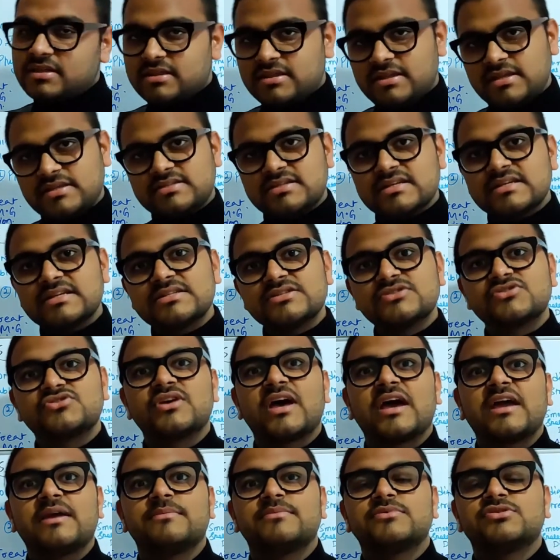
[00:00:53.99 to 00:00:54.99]
This
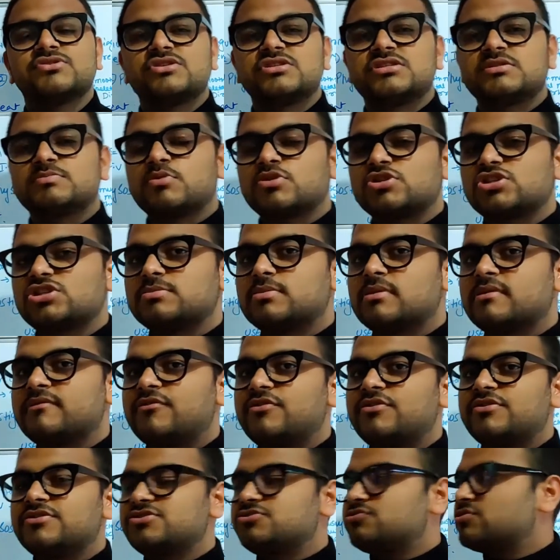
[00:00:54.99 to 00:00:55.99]
enzyme is
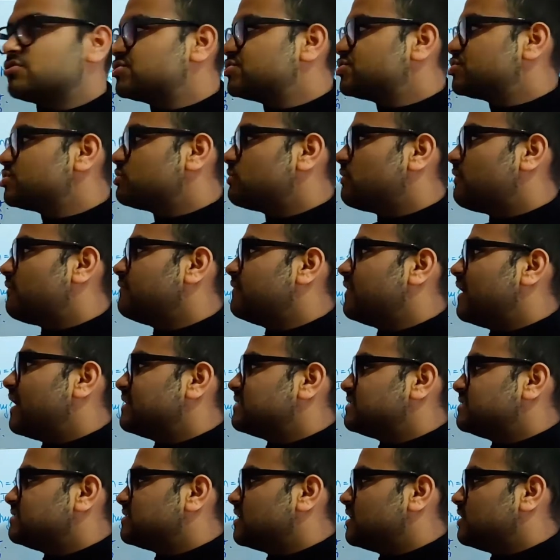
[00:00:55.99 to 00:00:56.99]
responsible for destruction of the
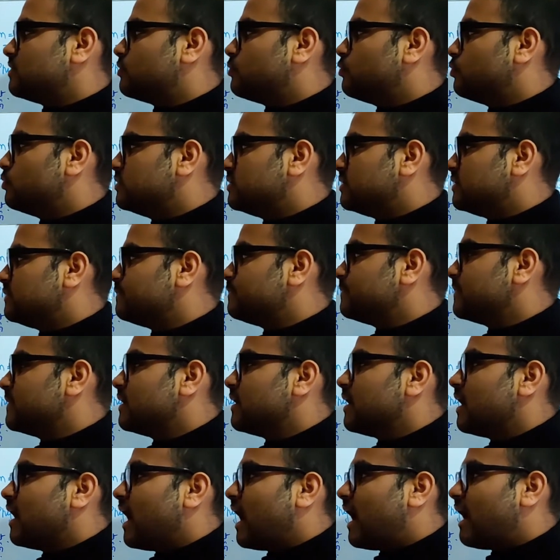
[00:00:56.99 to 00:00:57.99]
acetylcholine
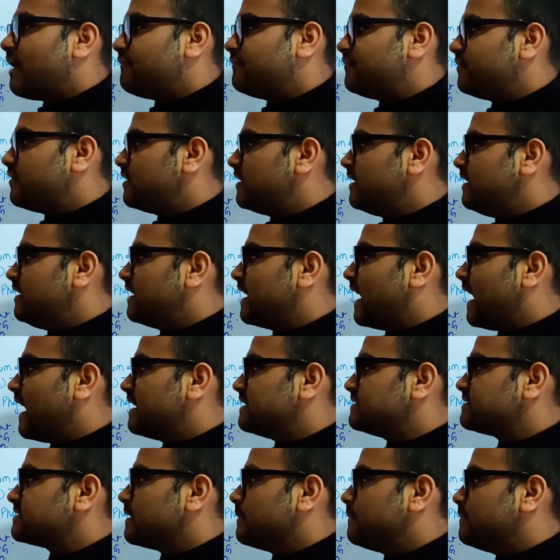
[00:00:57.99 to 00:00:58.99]
after it
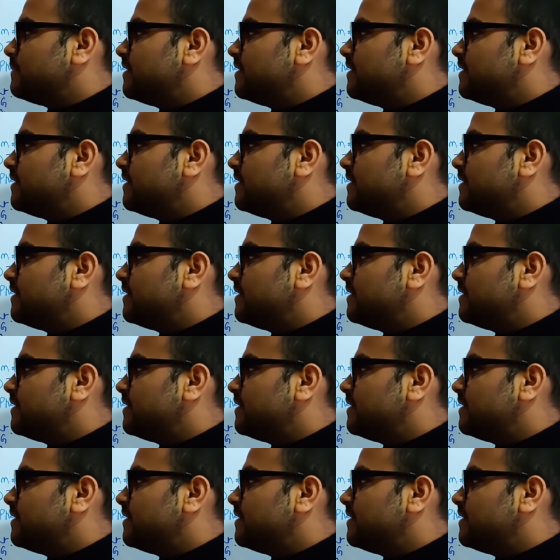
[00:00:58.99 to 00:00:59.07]
has